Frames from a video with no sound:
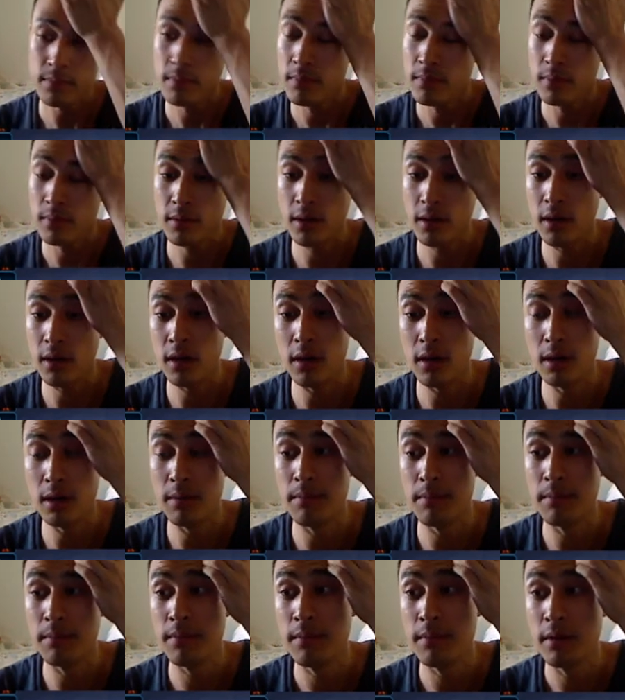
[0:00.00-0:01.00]

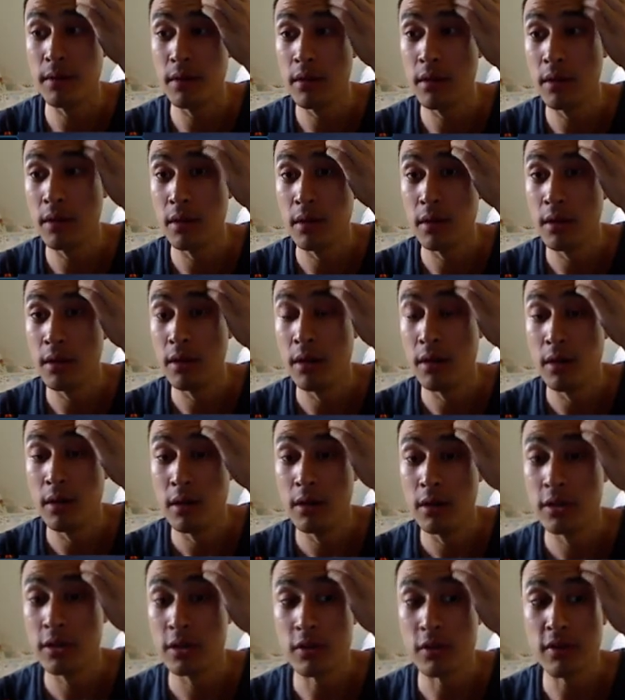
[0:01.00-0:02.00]

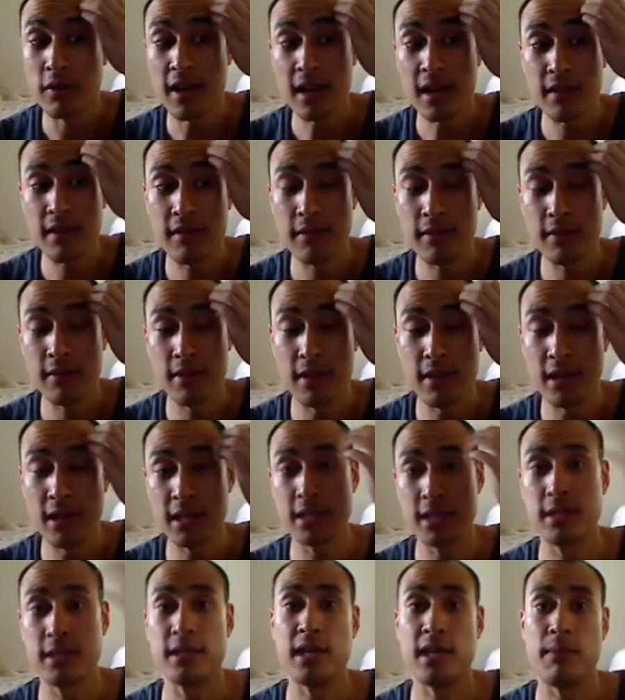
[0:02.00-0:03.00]
So that's
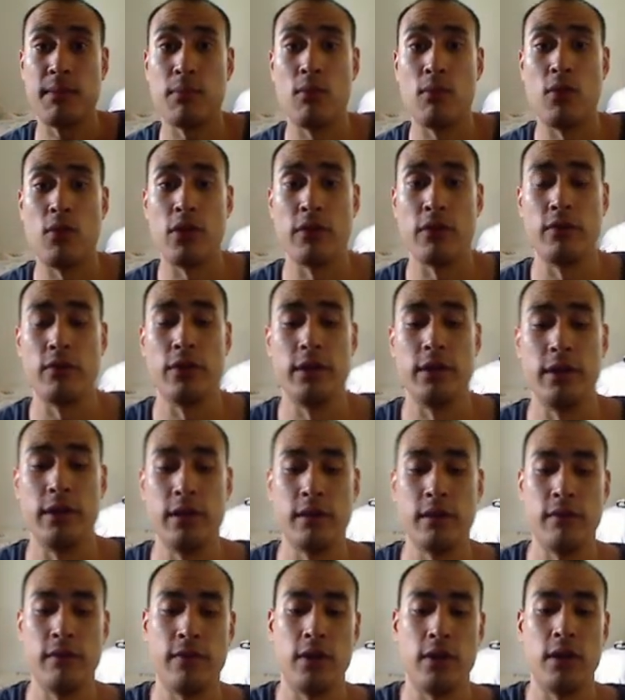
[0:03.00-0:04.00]
step one, really,
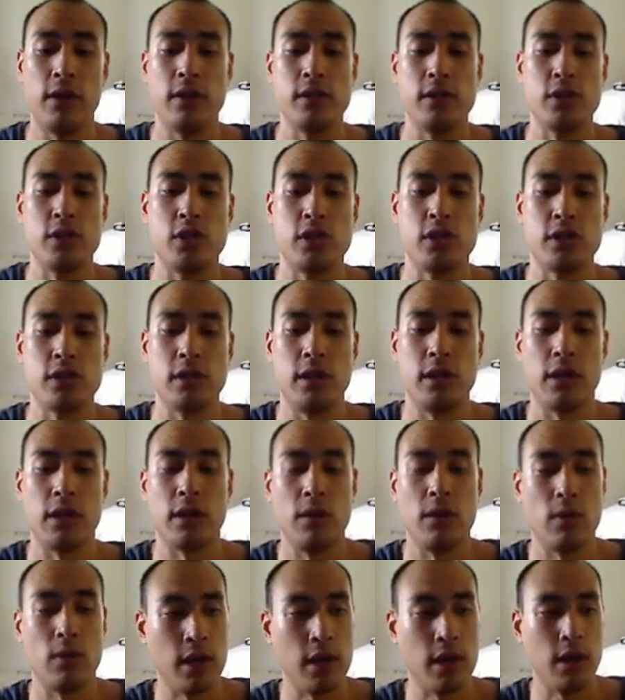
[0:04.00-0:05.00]
as far as just like,
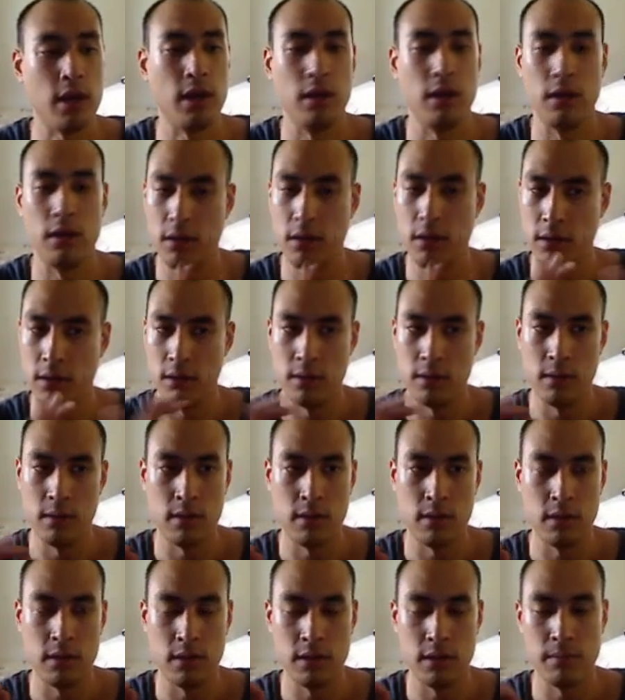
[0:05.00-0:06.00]
okay,
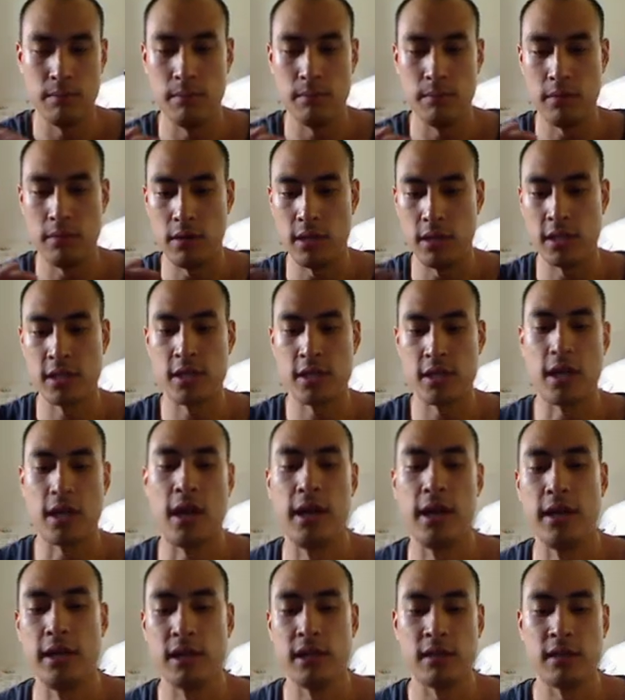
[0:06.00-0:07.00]

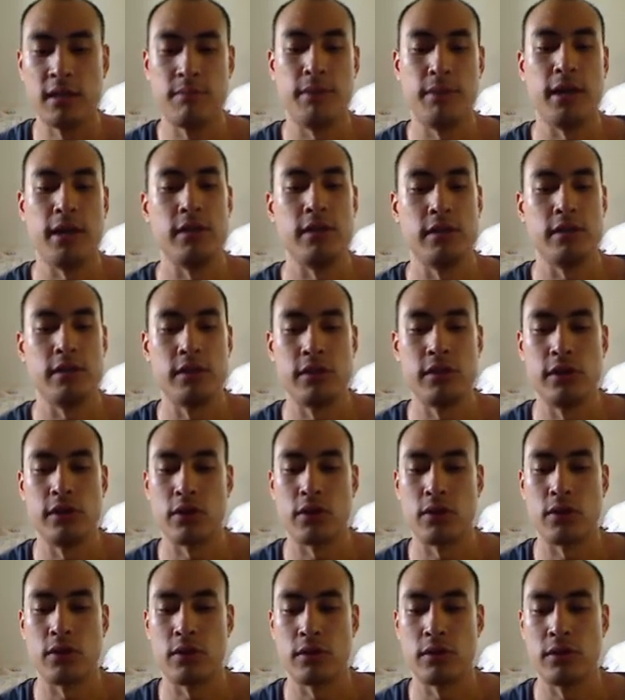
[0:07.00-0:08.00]
assigning spells to
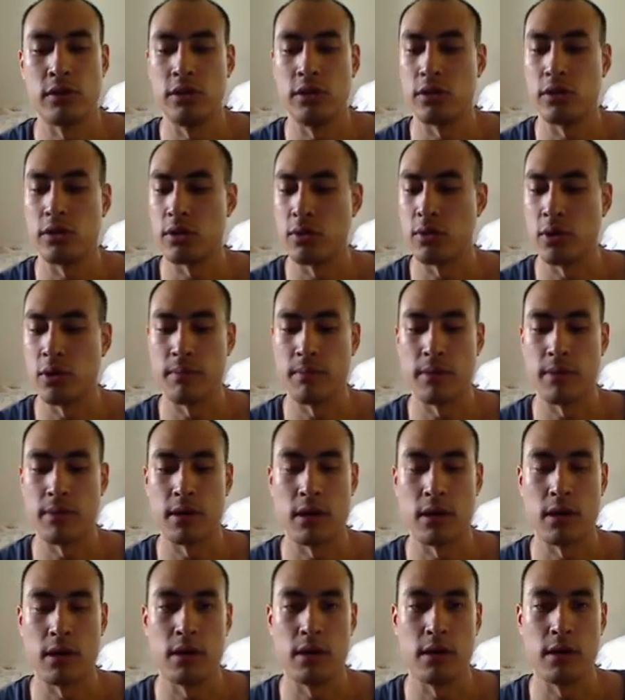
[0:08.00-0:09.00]
your quick
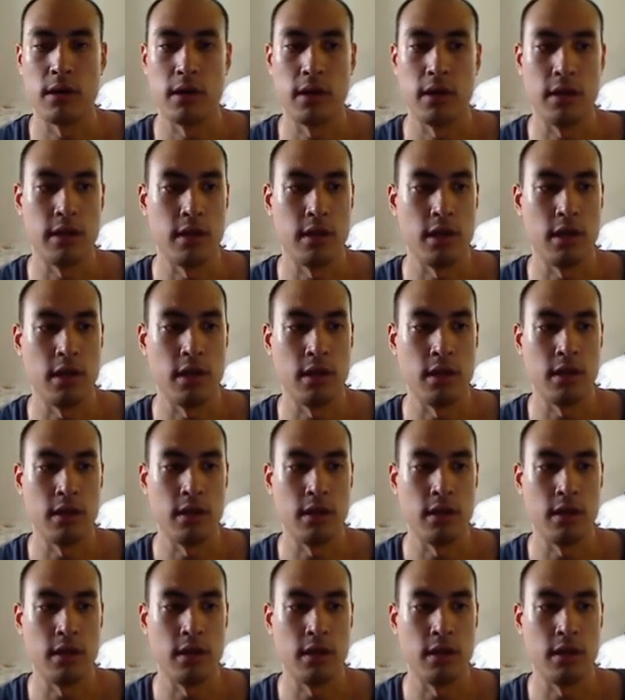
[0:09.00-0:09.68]
bar, and then